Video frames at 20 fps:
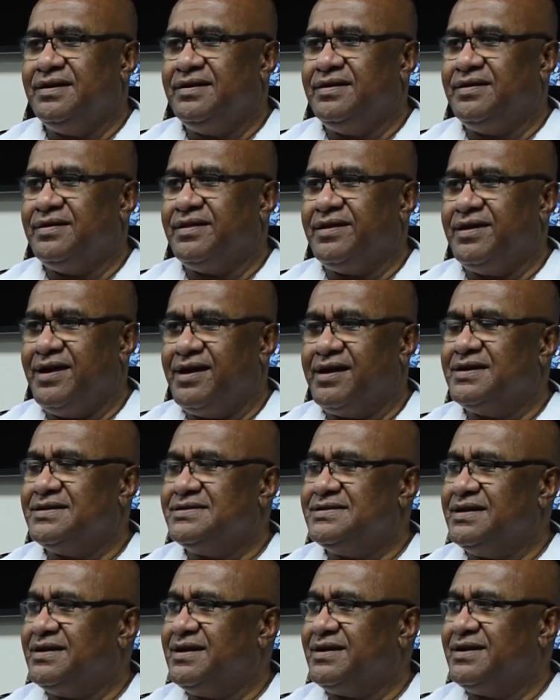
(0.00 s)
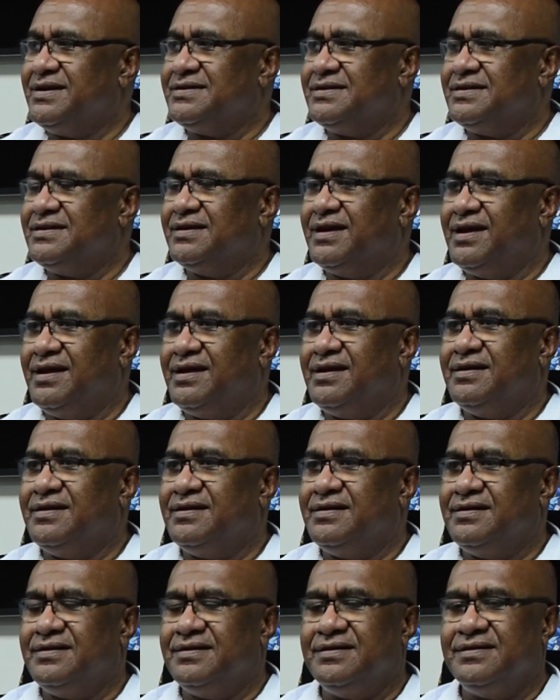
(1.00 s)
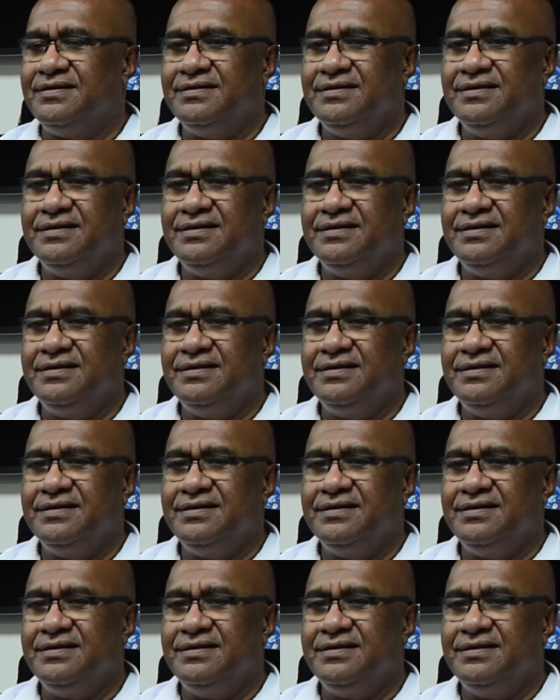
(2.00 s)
younger generation can